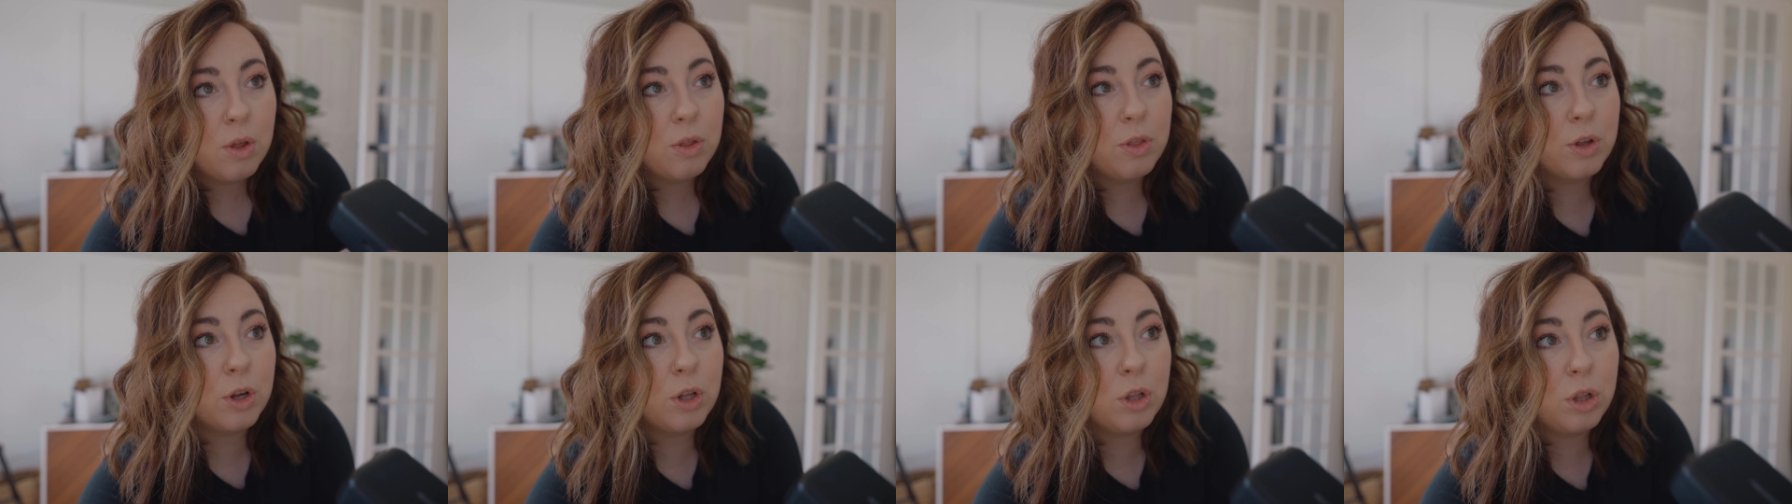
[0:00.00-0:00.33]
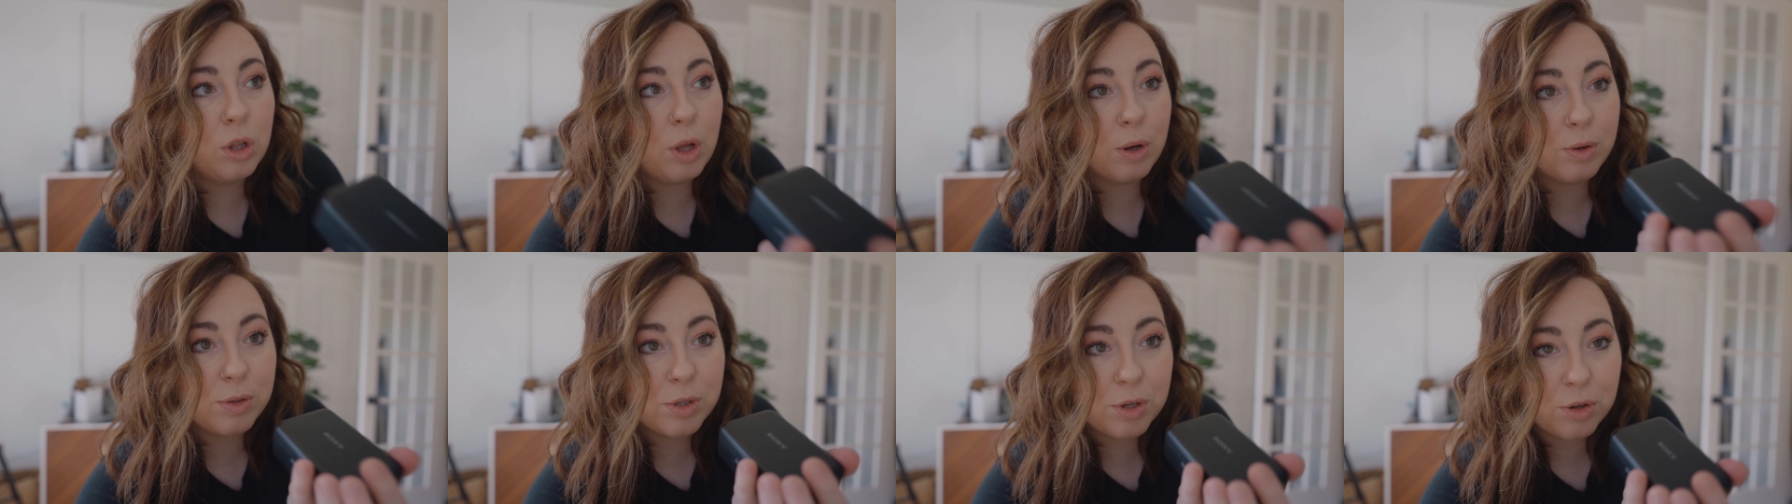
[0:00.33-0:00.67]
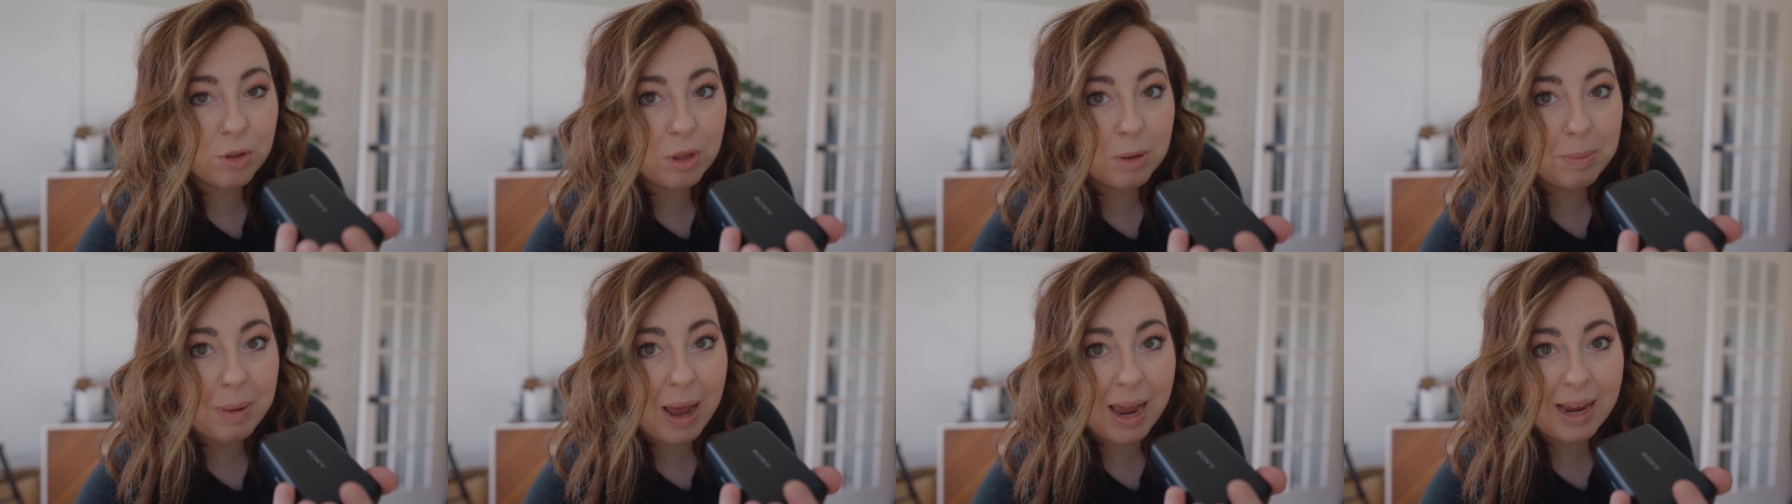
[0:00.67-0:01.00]
The closer
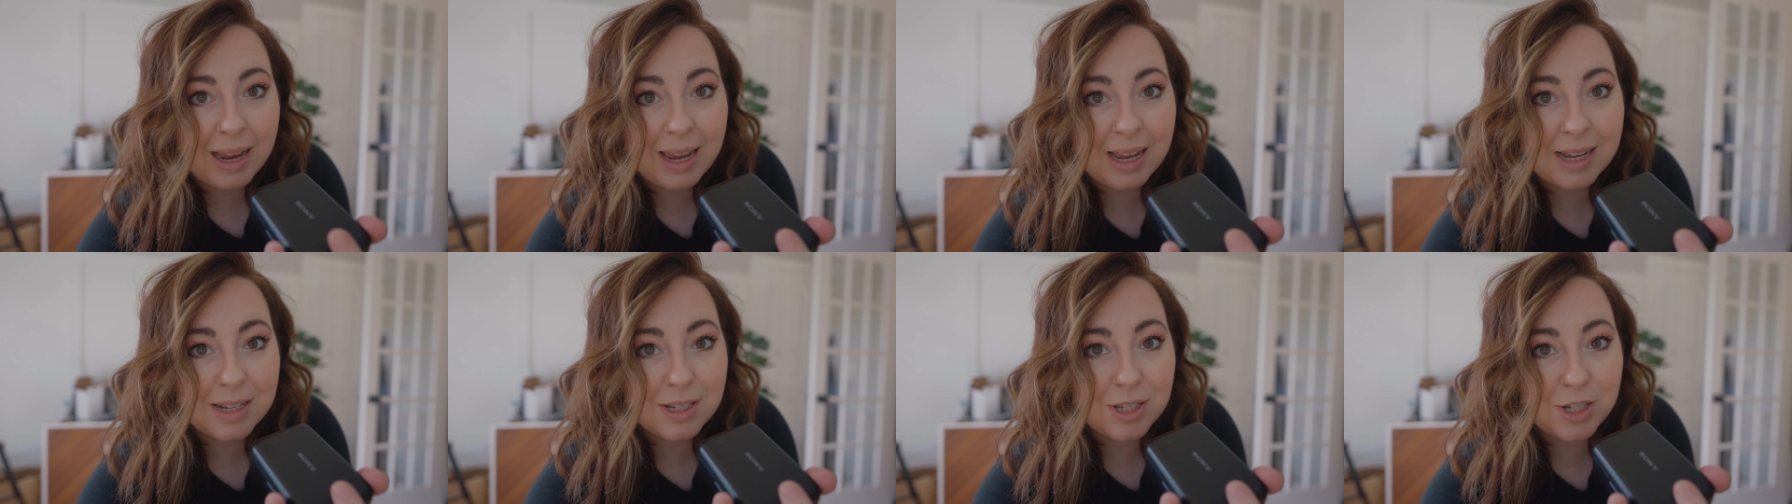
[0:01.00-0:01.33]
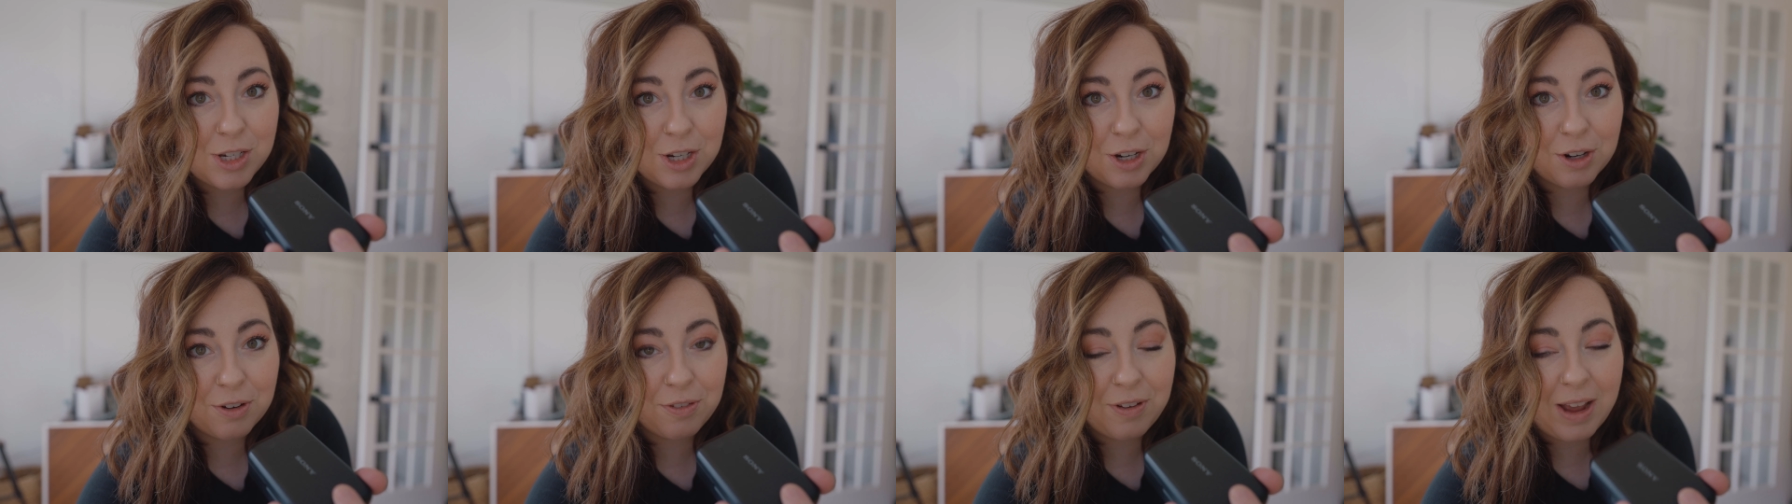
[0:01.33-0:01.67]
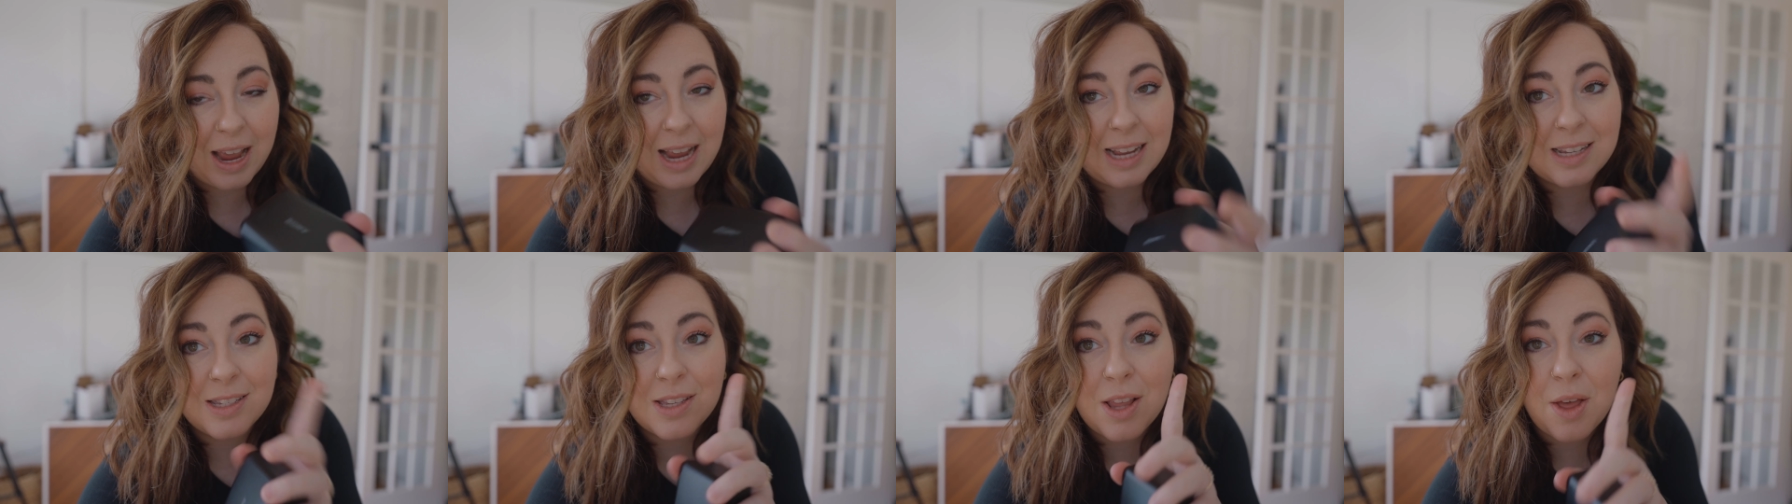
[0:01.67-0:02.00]
the mic is to your
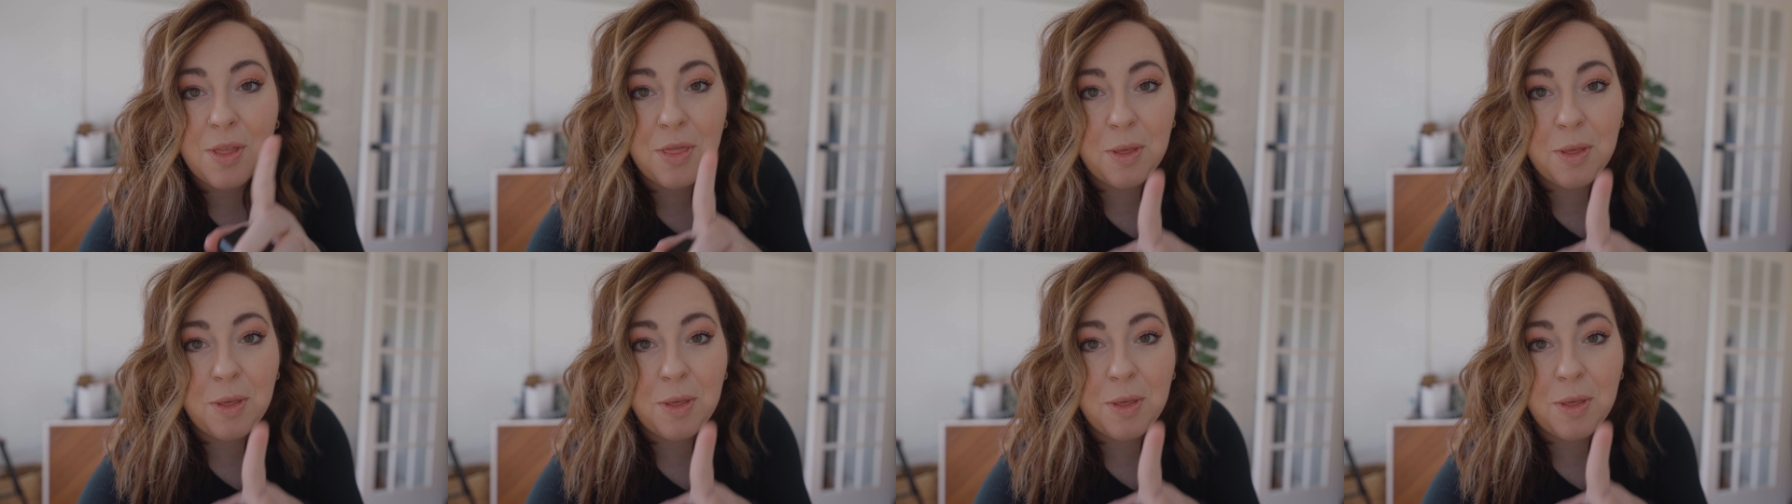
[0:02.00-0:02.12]
face,